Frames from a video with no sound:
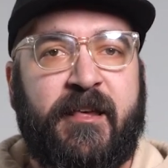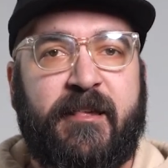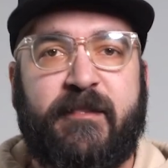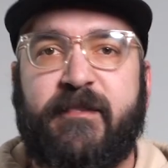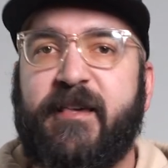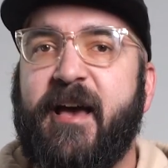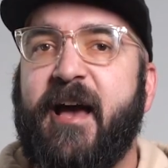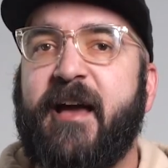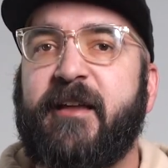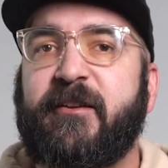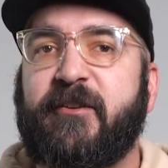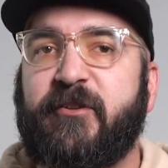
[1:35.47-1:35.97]

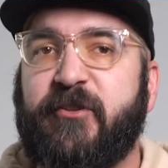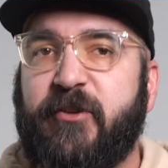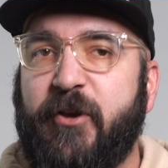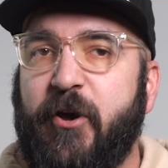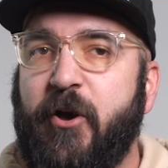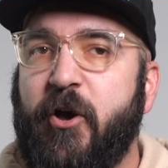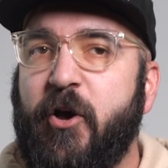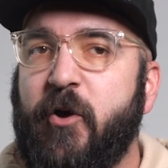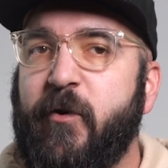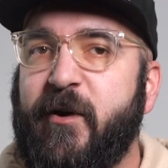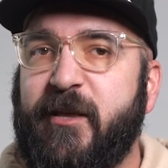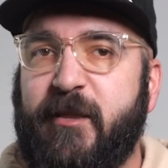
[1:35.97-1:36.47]
That
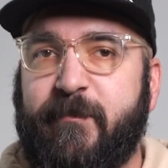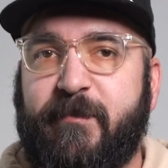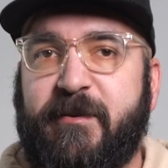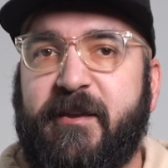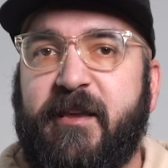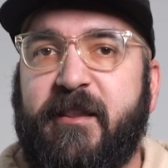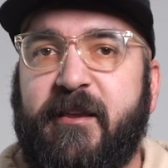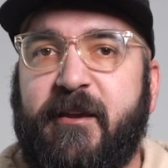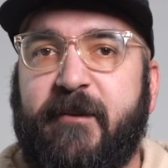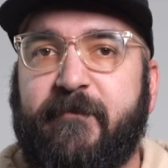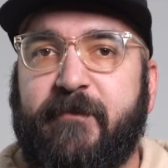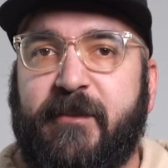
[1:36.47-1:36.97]
go at the
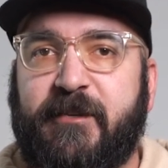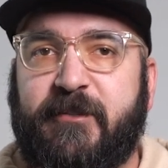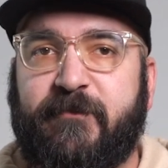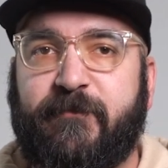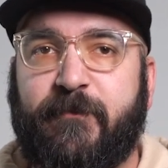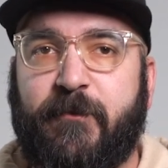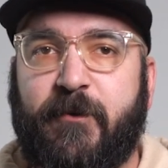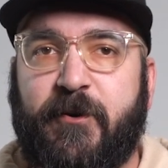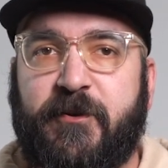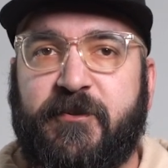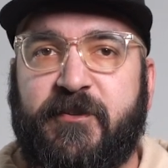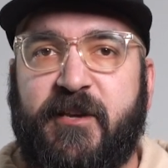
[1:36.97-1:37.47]
beginning of this
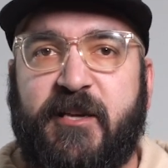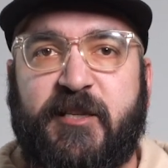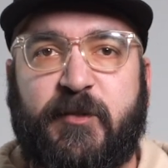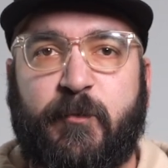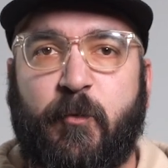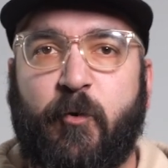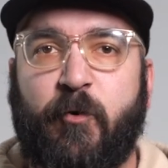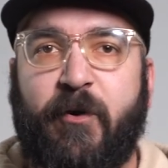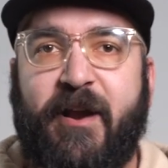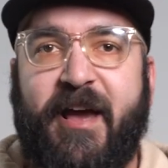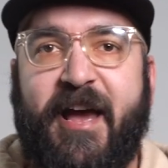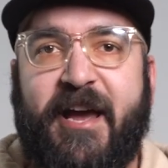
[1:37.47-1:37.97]
verse is
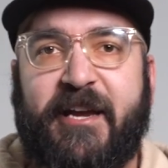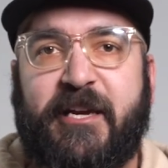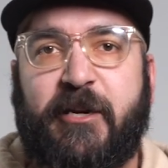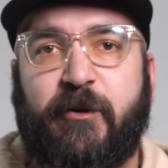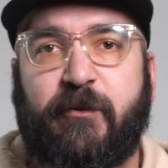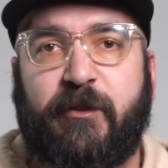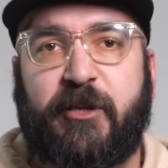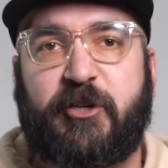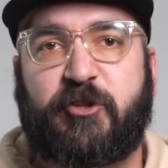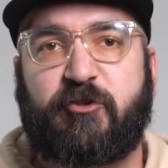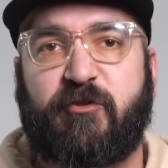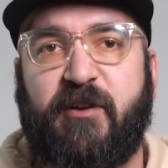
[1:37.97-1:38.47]
more
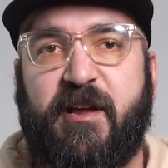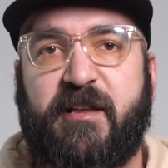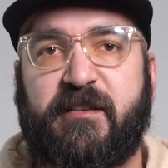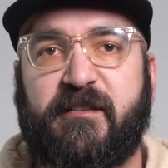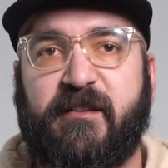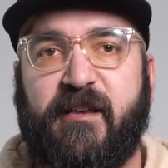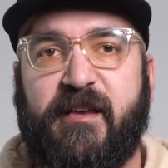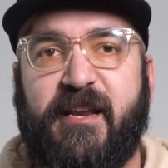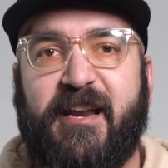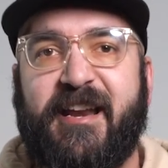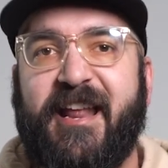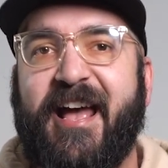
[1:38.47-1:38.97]
accurately
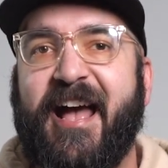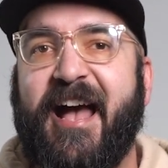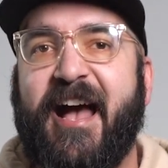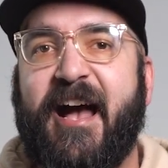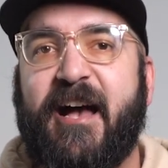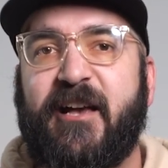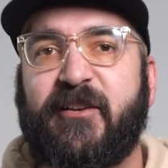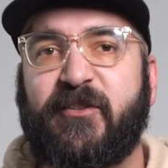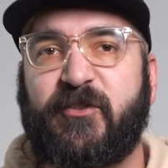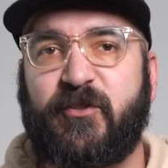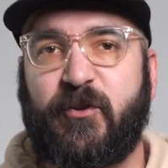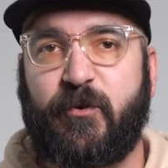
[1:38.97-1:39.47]
translated
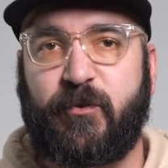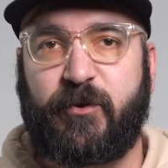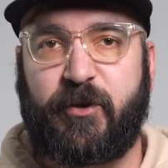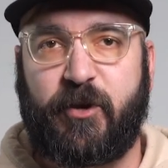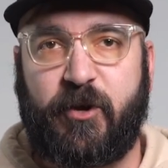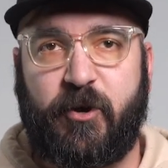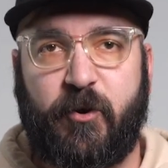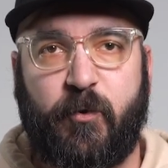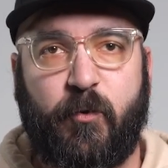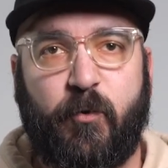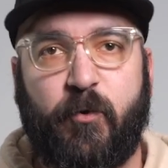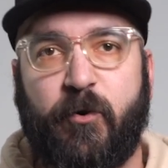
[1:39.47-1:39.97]
as you
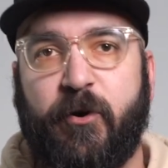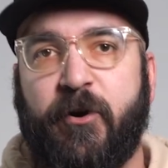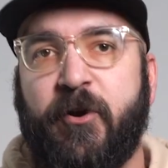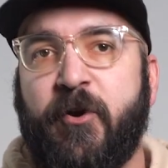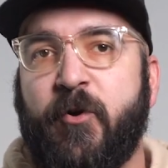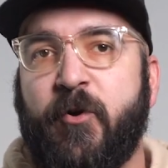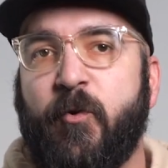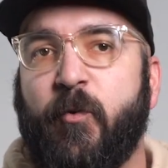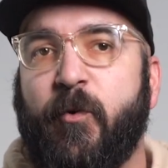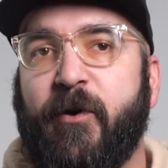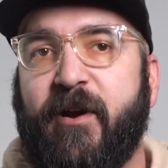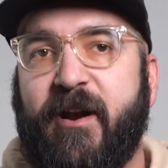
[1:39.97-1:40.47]
go
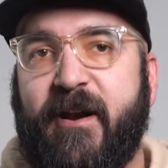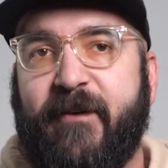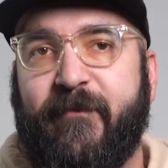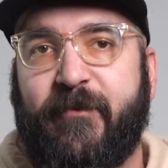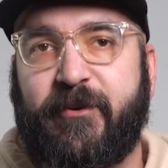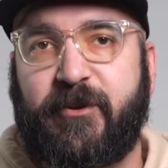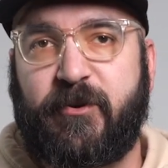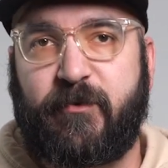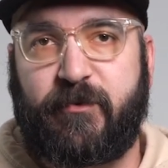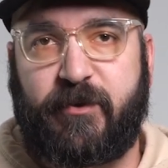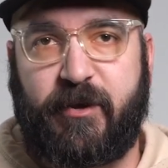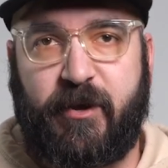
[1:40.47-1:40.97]
or
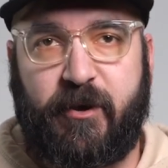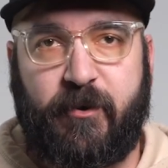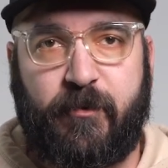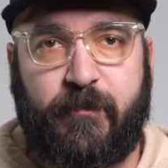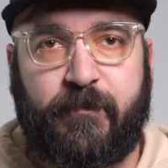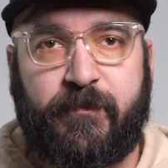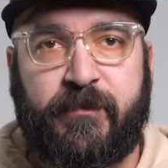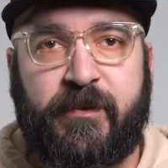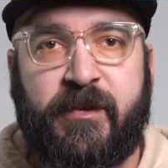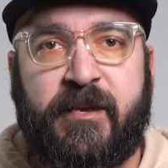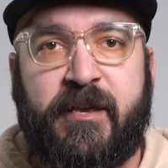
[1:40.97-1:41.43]
wherever you go.